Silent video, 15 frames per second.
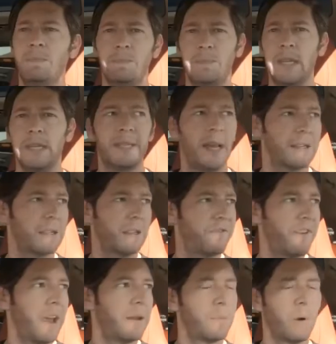the Tesla
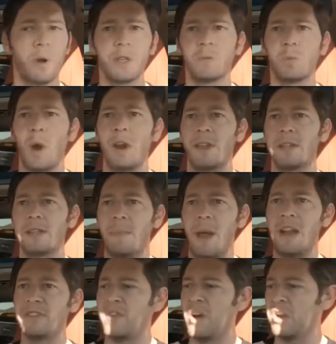fanboys wear that as a
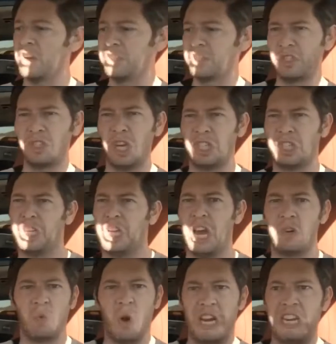badge of honor. It's just
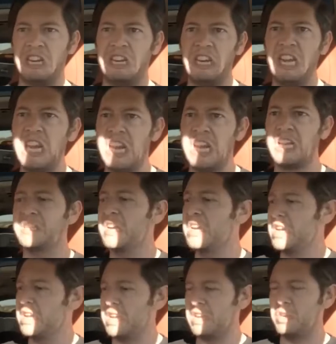got what it needs.
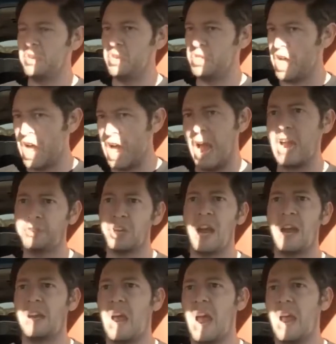The
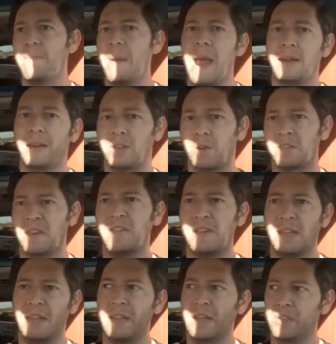giant iPad controls
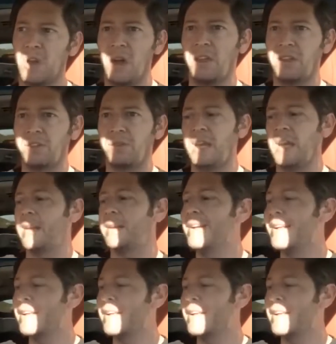everything, and that's all that you need.